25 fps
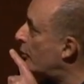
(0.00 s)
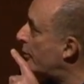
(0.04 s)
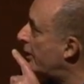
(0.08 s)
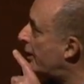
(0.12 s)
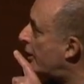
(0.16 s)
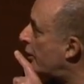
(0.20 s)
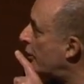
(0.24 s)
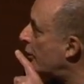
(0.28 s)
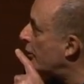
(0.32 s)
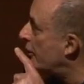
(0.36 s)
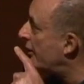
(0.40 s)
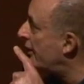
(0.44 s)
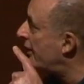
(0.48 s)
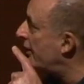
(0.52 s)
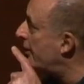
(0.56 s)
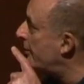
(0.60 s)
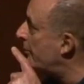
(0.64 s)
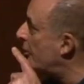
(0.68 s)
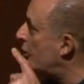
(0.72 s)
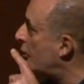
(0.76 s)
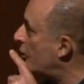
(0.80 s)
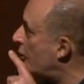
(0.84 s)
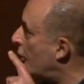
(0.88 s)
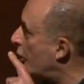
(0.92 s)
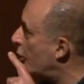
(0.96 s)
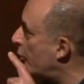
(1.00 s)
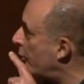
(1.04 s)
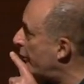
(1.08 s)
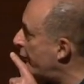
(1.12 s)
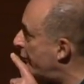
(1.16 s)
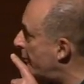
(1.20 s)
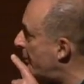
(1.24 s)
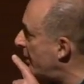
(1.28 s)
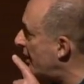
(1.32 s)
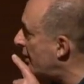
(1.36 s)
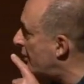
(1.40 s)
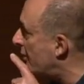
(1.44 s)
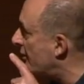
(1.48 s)
we cloned NEMO, and
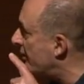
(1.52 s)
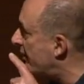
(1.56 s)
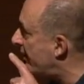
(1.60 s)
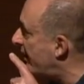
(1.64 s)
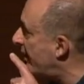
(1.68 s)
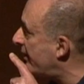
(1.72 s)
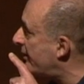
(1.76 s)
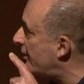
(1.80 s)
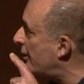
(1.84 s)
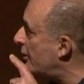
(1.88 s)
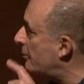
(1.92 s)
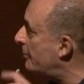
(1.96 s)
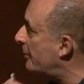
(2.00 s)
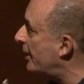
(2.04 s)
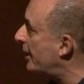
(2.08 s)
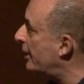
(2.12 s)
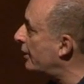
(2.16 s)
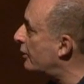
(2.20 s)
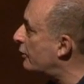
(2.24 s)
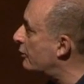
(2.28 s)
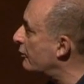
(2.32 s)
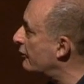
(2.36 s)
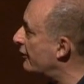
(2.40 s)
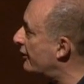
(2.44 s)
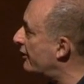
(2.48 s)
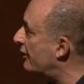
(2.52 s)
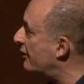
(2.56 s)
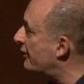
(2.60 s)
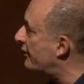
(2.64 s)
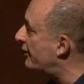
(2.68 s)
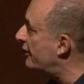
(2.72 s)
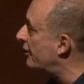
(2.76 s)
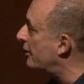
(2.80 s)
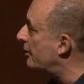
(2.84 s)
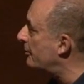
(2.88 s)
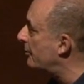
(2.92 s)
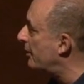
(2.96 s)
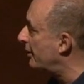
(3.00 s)
we've been contacted by a
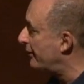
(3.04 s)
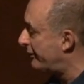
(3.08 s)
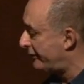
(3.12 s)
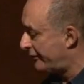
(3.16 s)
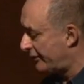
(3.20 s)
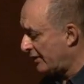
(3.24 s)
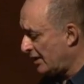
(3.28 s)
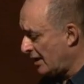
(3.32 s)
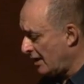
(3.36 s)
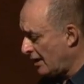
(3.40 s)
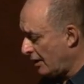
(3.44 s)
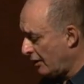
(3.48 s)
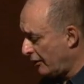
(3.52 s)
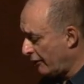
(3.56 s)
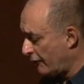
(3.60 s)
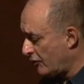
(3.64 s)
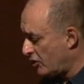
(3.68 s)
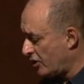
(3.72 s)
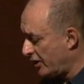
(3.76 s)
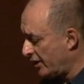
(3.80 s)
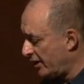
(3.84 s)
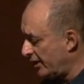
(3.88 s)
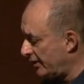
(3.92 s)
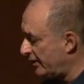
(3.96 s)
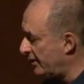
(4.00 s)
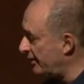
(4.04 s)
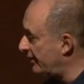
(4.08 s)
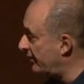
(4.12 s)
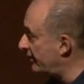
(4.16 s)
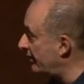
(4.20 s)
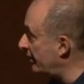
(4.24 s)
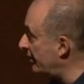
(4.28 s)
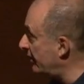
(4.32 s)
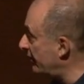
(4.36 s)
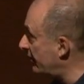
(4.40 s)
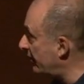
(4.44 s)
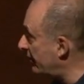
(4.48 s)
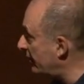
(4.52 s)
consortium of
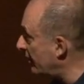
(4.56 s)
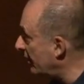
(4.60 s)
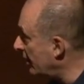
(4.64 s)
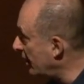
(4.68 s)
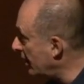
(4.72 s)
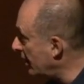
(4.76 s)
geneticists,